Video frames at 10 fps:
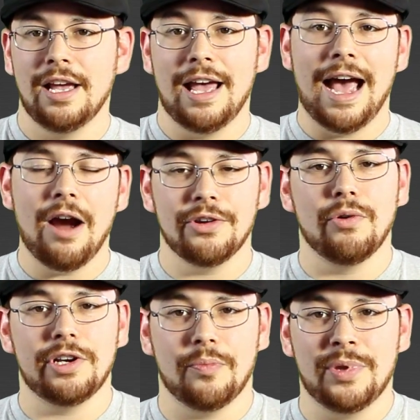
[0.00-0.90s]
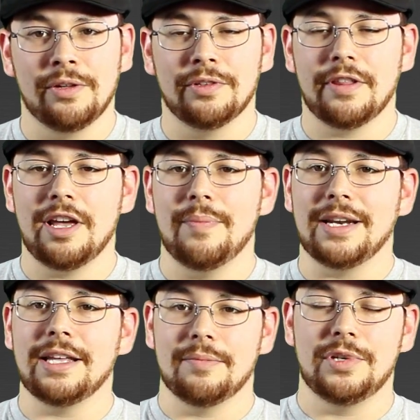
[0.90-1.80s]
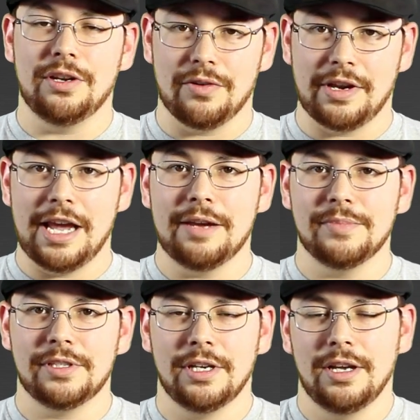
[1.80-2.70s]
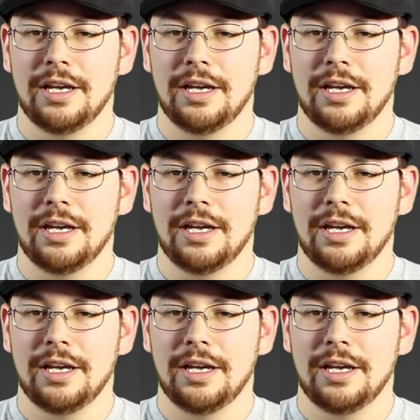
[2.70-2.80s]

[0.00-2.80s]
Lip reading: how you're going to appeal to them and get them to your games